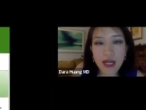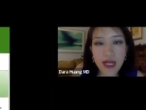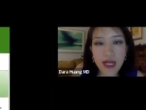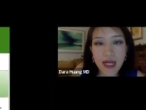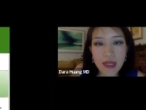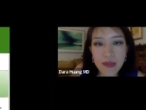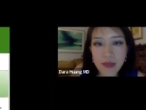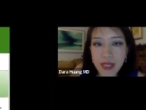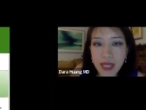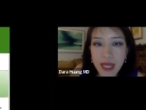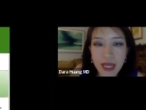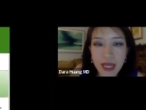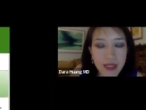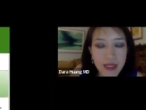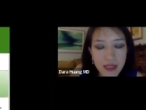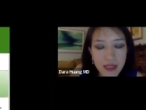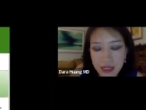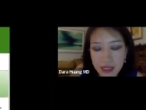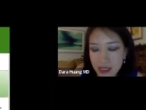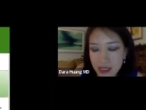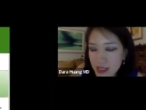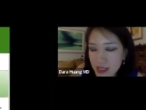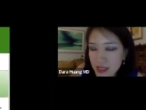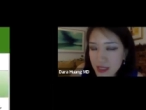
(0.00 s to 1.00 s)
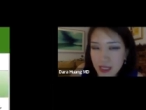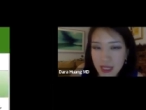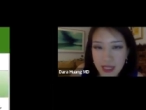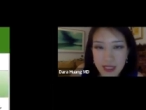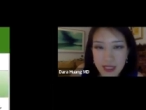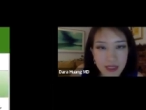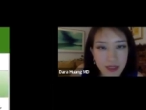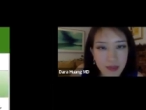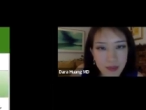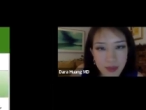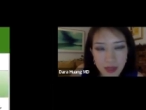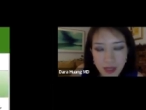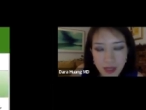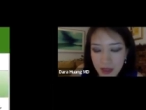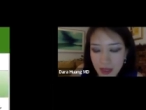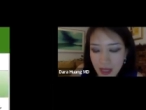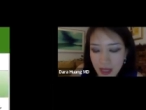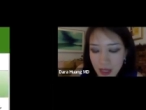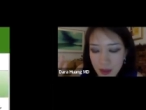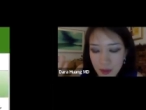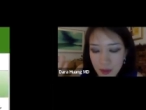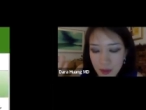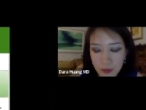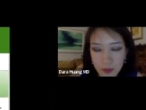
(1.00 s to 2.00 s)
Um, again, this is not something
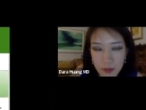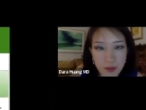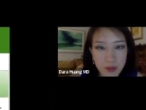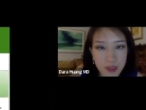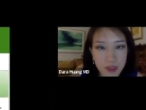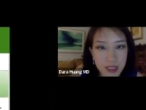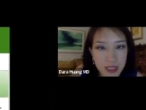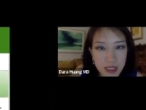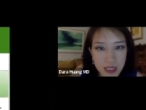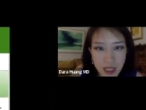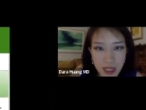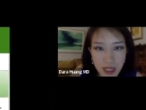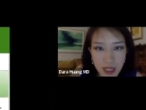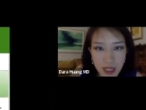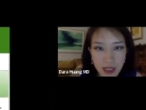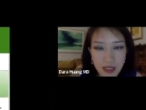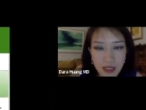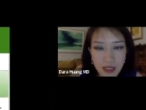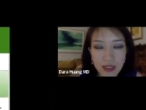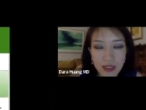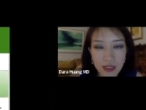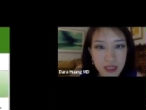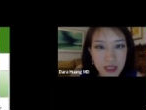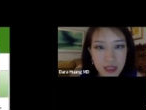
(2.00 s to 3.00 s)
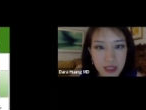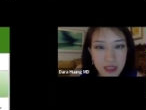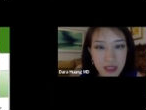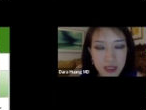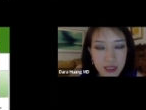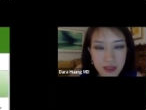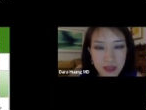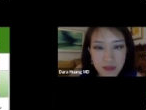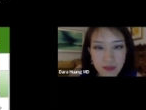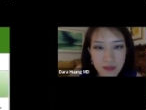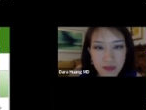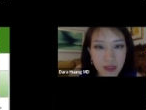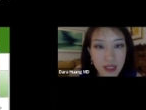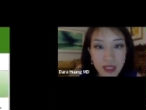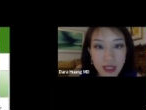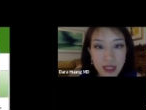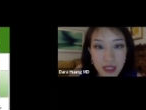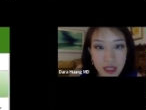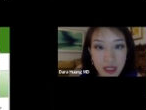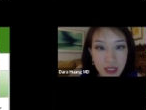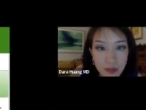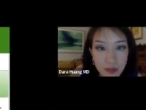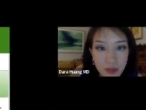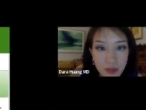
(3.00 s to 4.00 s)
that we would say is the
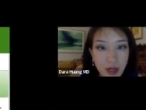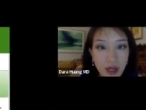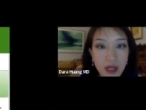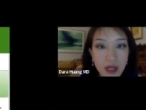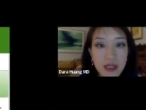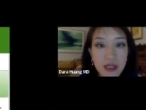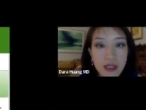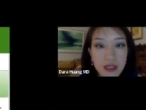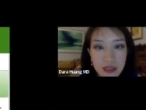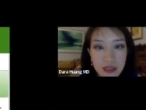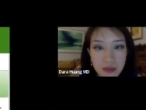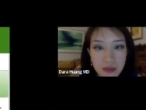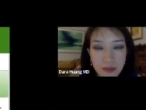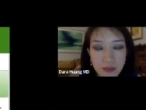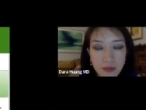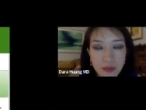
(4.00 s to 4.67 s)
it product,